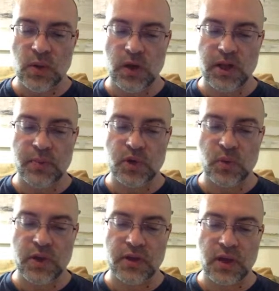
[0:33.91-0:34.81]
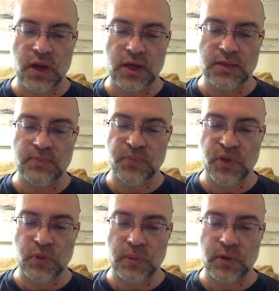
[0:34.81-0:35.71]
while he put away the cotton,
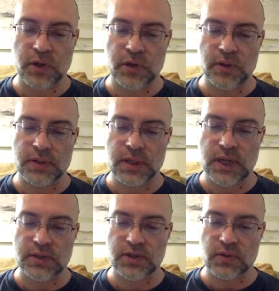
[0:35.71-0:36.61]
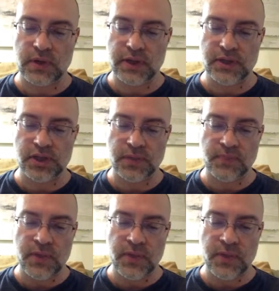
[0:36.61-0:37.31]
the rubber hose, and syringe.